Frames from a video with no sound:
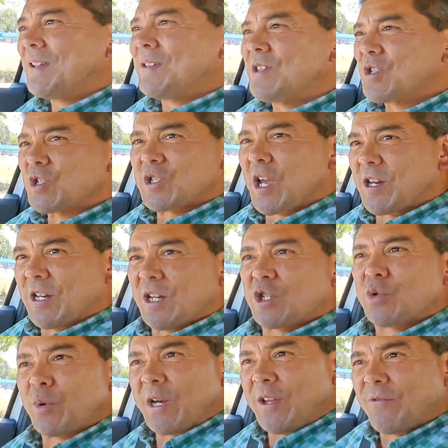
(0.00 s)
This is only a
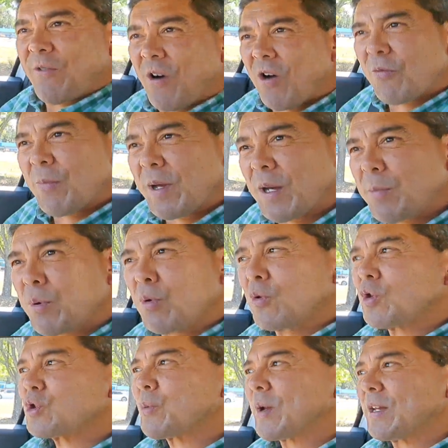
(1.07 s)
25 metre pool,
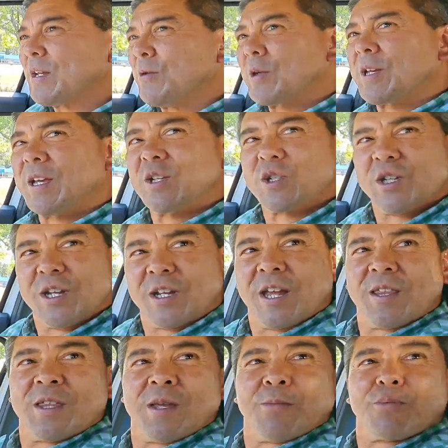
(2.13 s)
this one here at Kingston. You
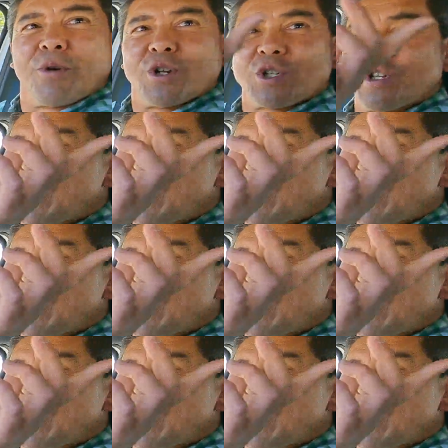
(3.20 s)
get the impression